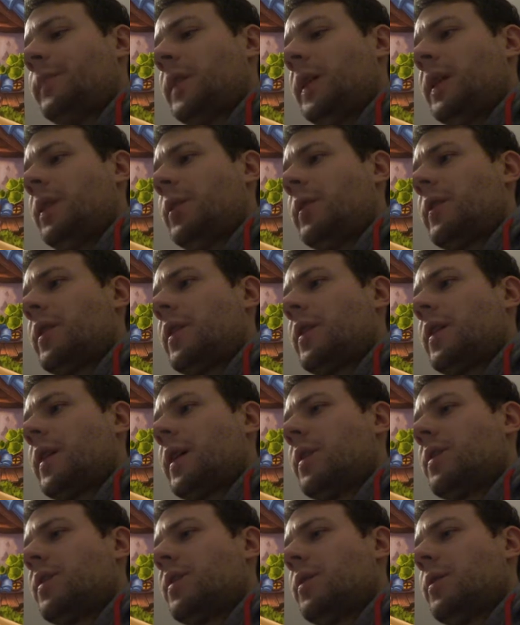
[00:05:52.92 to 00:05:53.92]
I don't
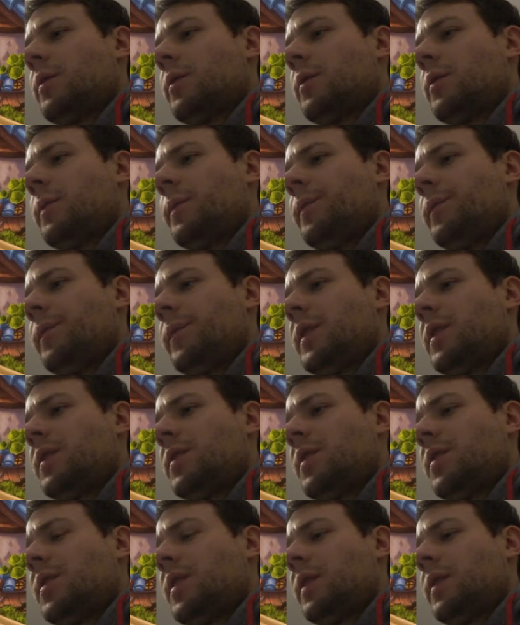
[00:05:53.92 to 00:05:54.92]
think so.
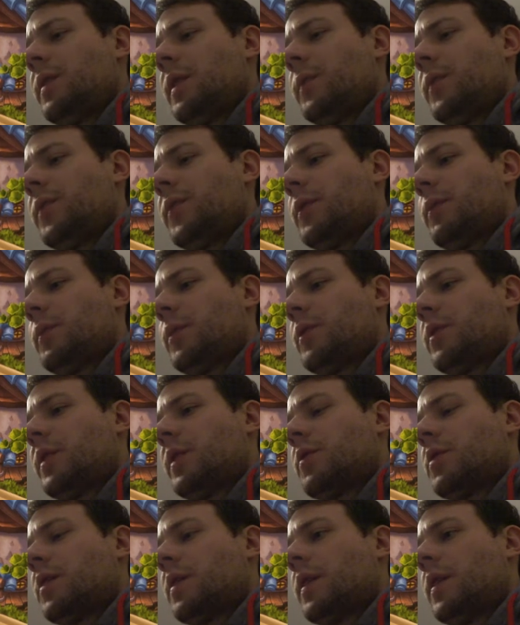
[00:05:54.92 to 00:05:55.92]
Does it set up for
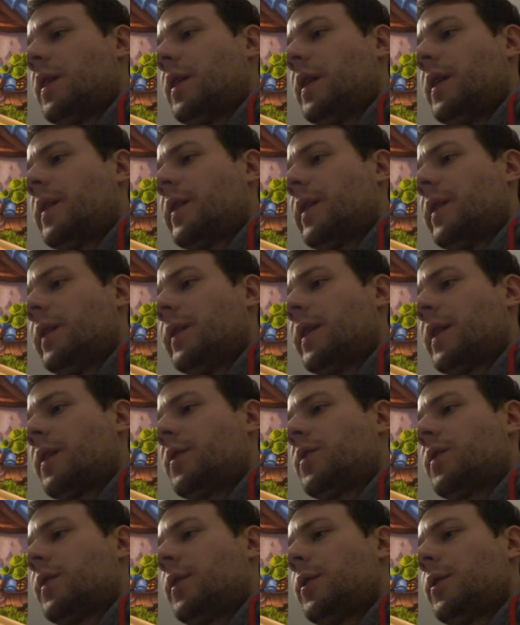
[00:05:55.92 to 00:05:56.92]
potentially lethal
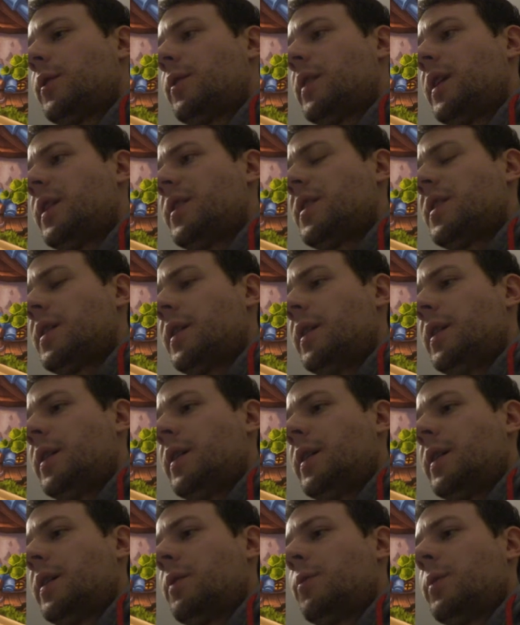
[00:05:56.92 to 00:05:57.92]
next turn? Let's say
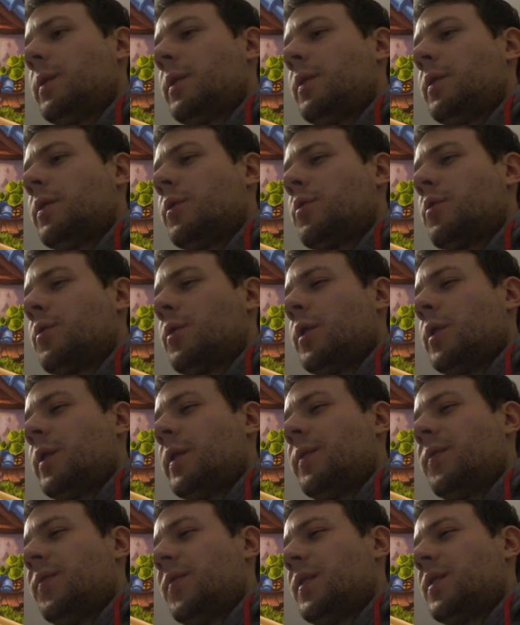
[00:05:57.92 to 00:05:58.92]
I will draw
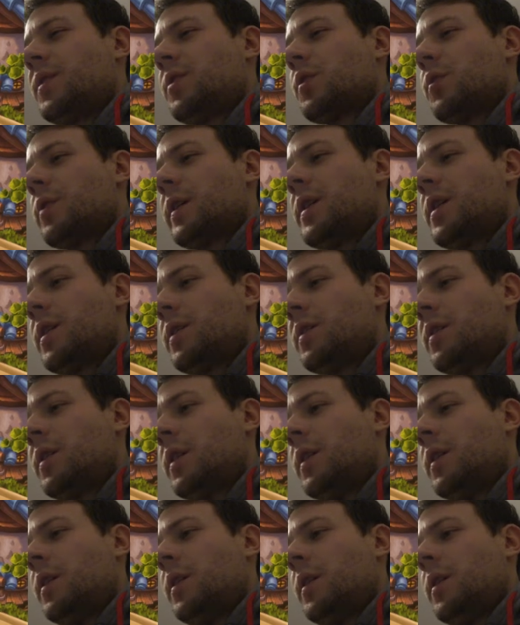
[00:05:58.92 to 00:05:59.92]
Eviscerate.
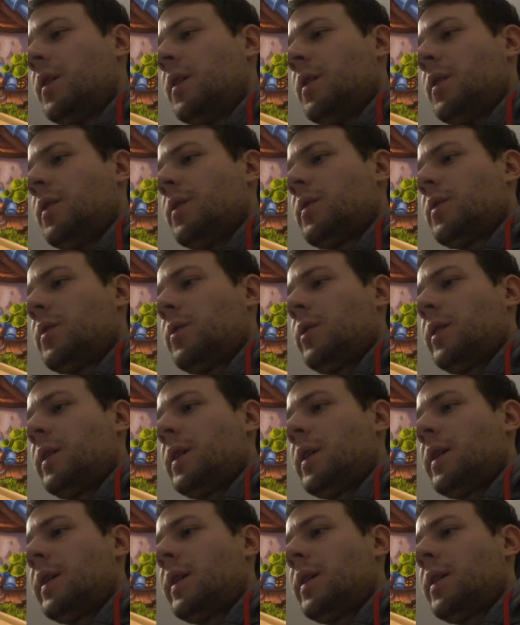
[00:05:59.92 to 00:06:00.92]
So
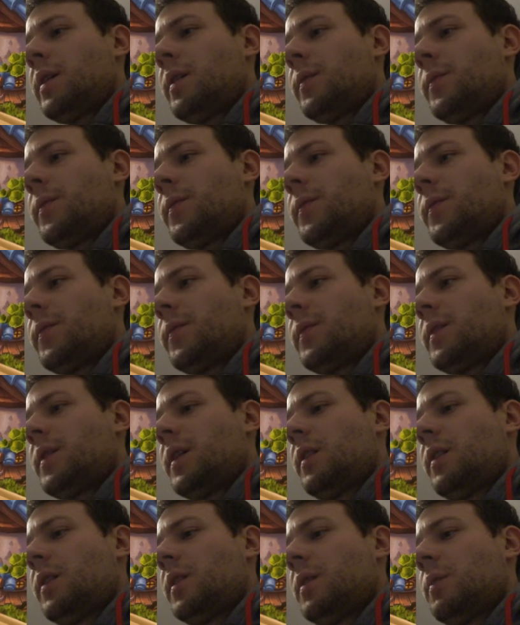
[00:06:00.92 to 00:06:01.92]
I have
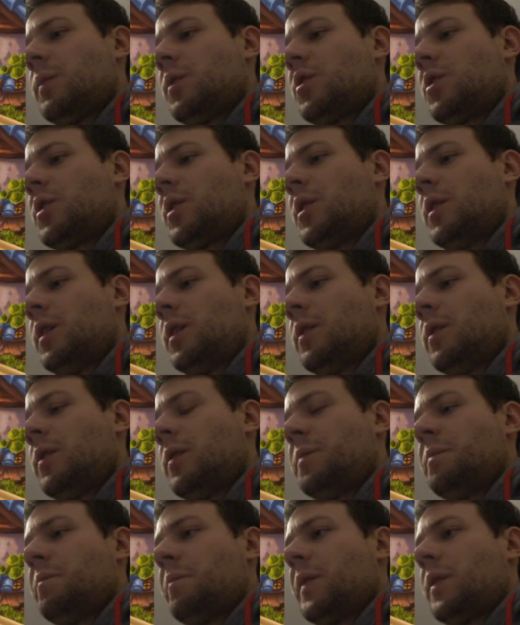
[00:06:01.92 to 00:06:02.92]
10 damage
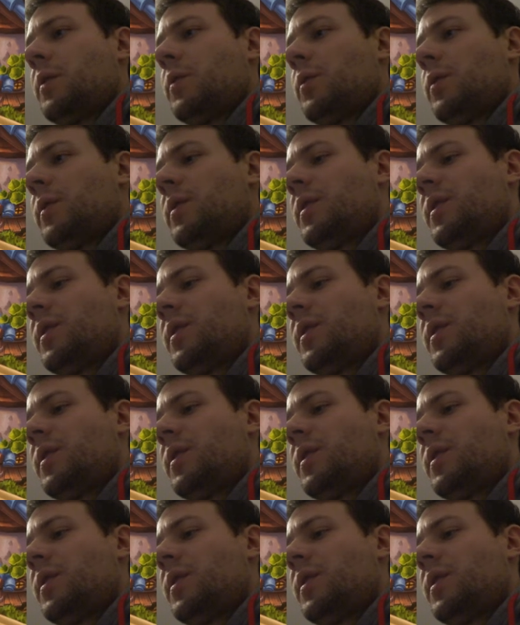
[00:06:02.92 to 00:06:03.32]
here. No, it